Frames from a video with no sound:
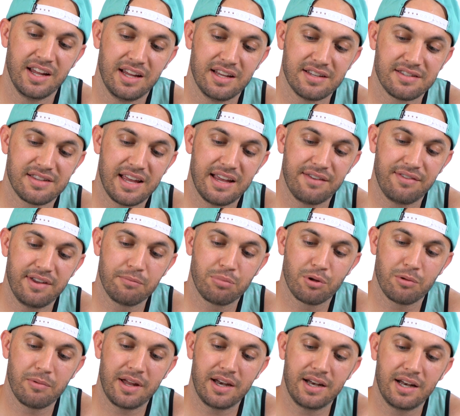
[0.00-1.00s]
is they've
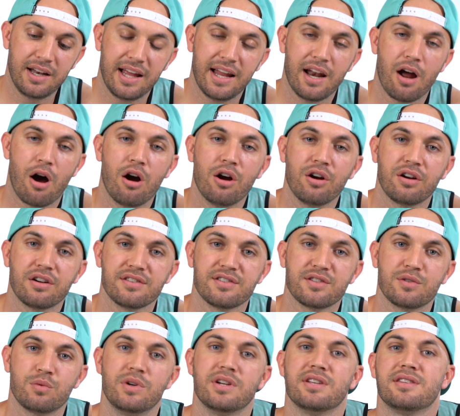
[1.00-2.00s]
implemented an Arca
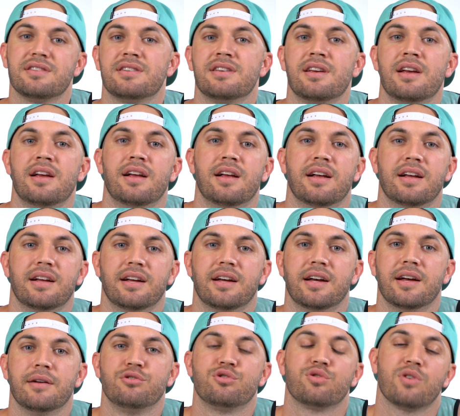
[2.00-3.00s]
Swiss
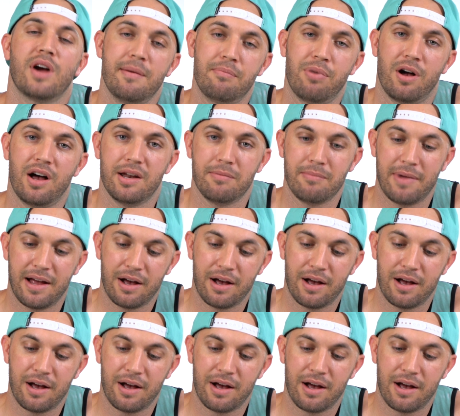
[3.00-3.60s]
tripod